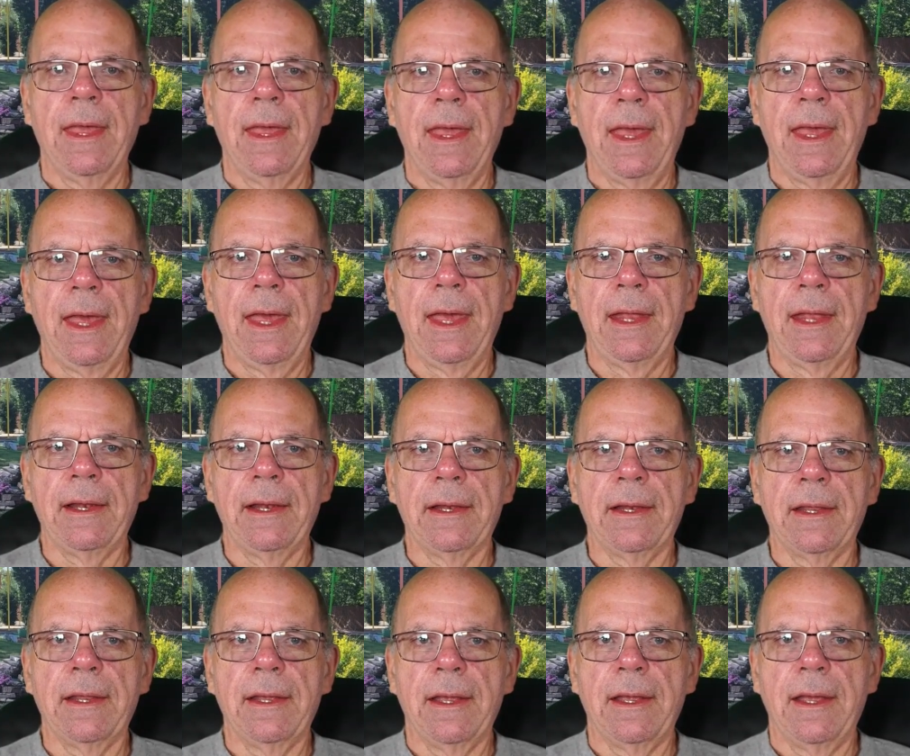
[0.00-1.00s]

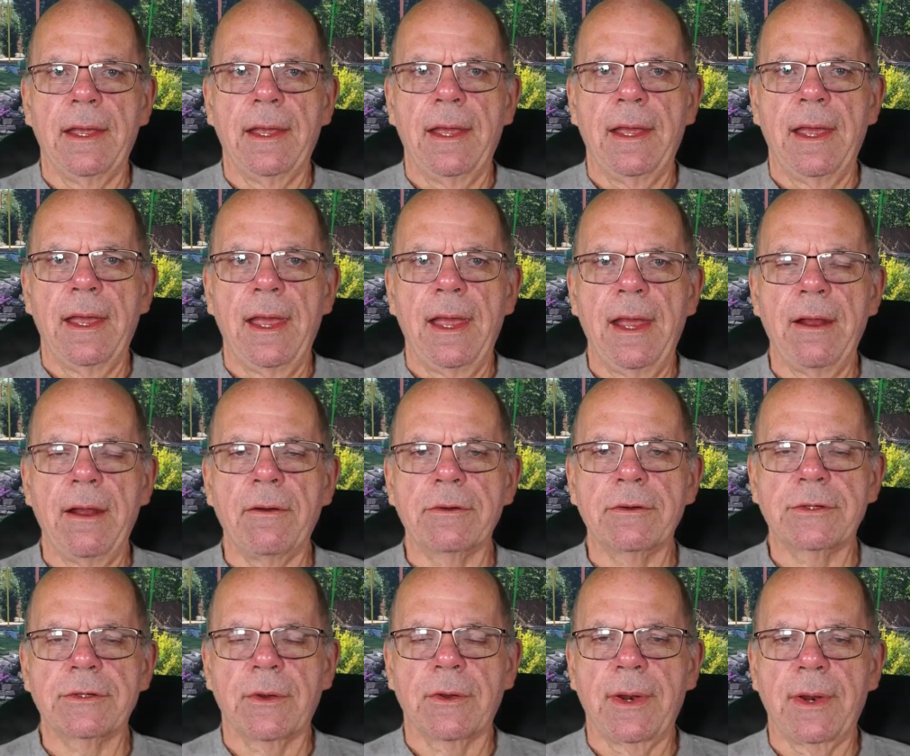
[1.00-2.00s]
And
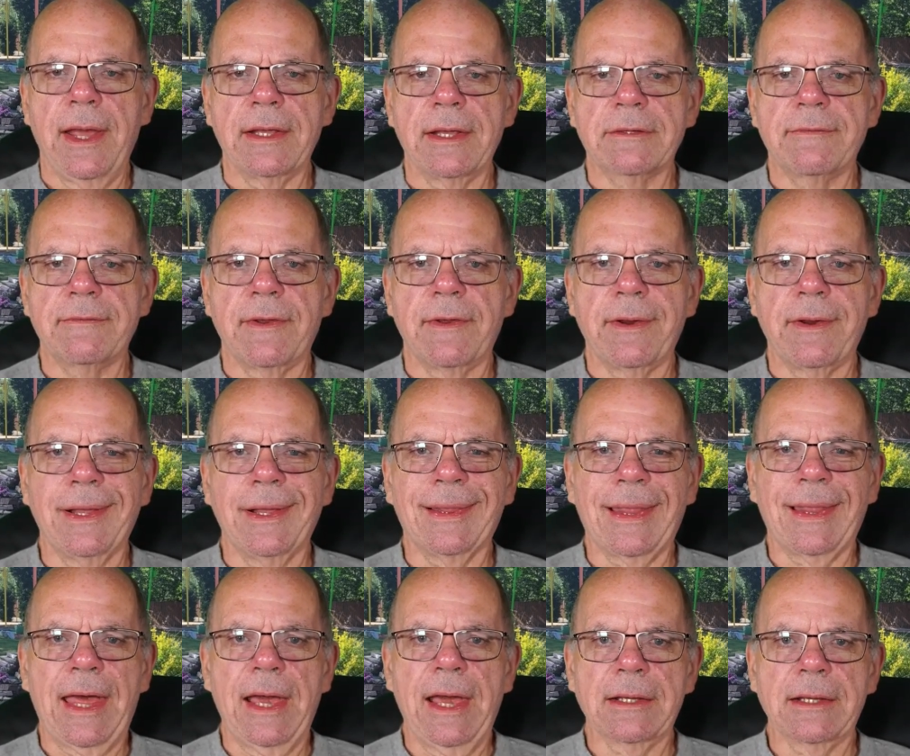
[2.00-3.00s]
Arizona has very
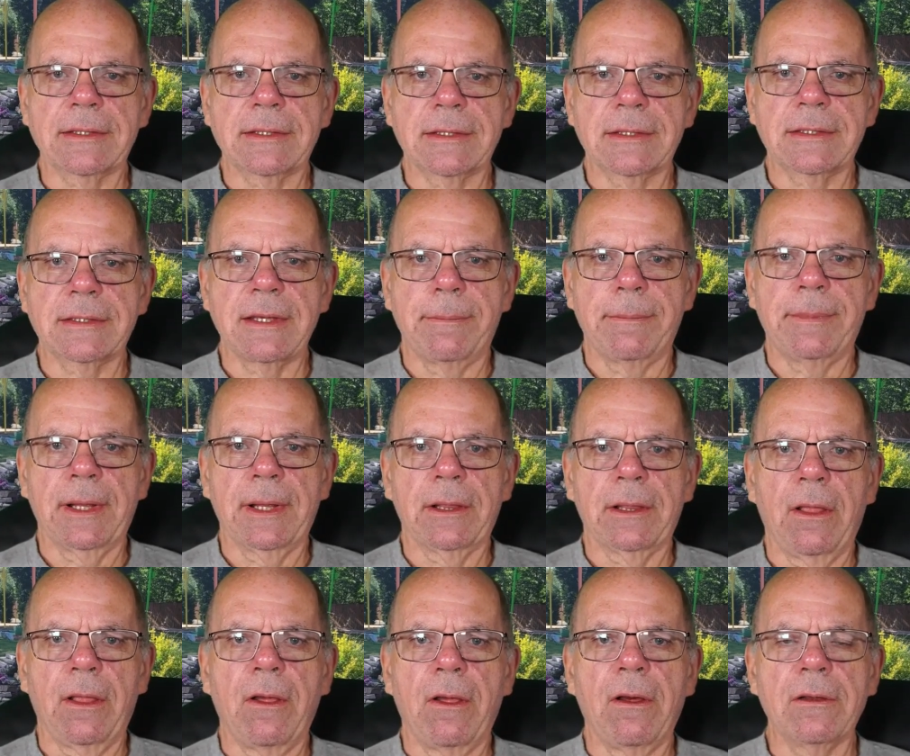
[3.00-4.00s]
lax septic
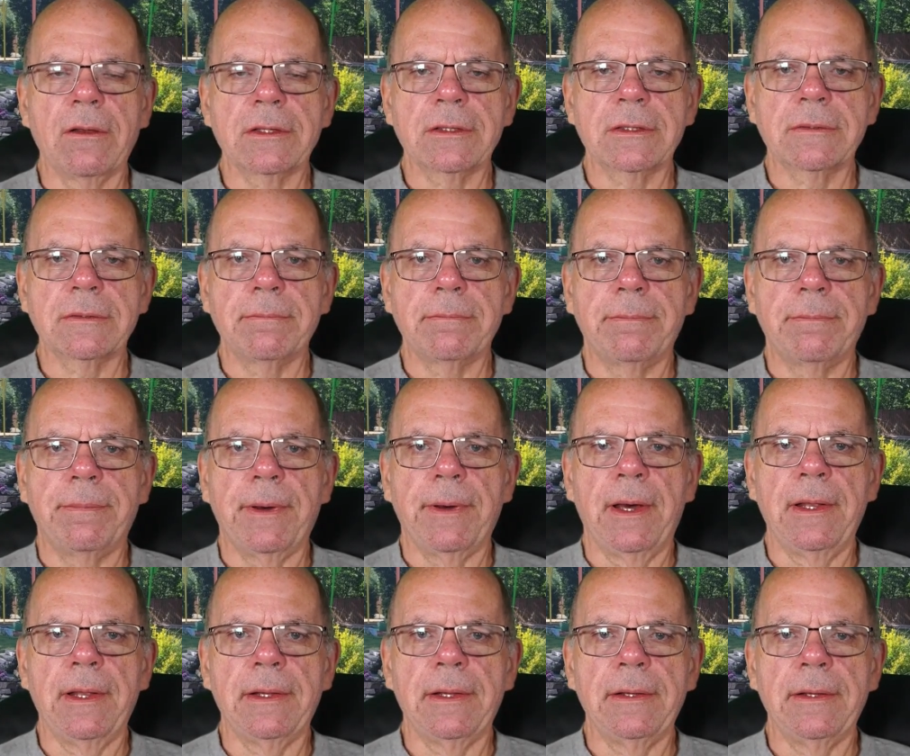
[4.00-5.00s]
laws, but